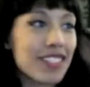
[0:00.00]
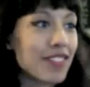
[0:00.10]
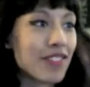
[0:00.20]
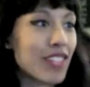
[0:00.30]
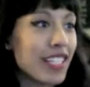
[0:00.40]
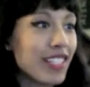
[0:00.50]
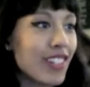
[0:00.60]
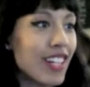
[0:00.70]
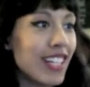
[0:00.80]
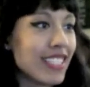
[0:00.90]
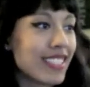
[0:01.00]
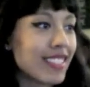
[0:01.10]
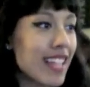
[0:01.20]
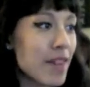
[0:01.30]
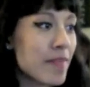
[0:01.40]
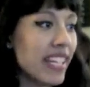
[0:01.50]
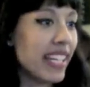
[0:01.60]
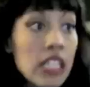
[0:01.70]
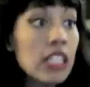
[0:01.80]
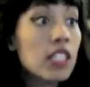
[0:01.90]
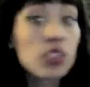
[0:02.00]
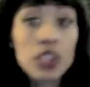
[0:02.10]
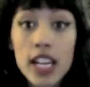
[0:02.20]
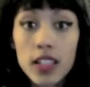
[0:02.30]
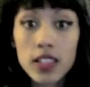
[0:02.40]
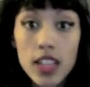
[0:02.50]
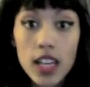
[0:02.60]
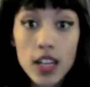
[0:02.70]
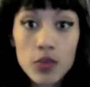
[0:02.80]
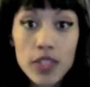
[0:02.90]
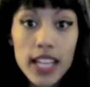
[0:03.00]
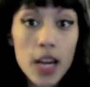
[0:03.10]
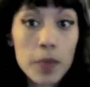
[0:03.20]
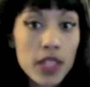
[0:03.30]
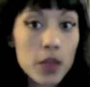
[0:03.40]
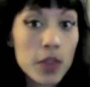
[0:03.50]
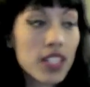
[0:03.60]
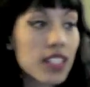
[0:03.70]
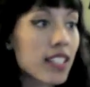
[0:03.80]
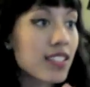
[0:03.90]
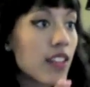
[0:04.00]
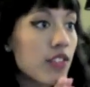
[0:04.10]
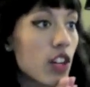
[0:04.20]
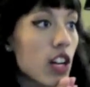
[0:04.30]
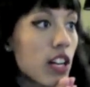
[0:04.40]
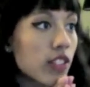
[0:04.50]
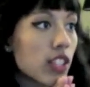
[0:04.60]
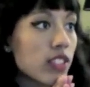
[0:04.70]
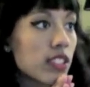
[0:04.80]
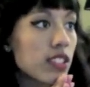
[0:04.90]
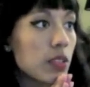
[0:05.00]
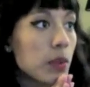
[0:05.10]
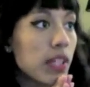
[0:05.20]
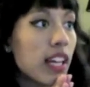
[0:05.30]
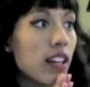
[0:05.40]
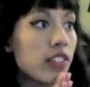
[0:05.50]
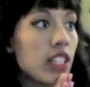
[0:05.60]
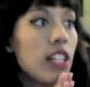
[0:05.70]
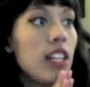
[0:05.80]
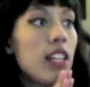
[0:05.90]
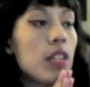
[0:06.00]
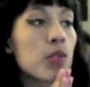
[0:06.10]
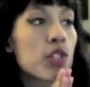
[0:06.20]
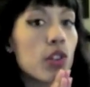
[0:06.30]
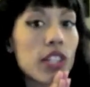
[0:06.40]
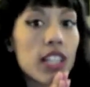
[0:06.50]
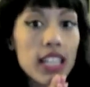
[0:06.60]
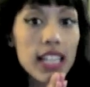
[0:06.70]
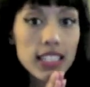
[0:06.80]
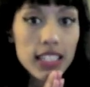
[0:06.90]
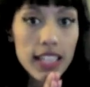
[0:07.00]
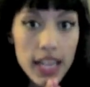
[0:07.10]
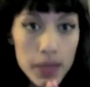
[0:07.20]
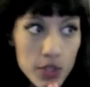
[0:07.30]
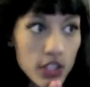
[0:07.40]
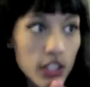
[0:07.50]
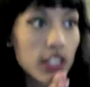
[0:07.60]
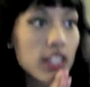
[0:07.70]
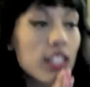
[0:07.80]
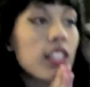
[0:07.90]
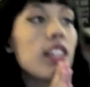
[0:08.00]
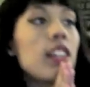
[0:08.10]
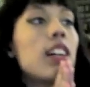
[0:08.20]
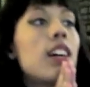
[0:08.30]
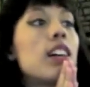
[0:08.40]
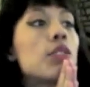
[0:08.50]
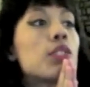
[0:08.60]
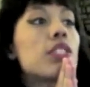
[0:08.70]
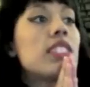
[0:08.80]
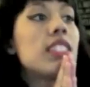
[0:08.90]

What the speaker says: Ready or not, it's happening. So yeah, recapping where this has left off. Obviously, we have Michonne and Glenn captured. Rosita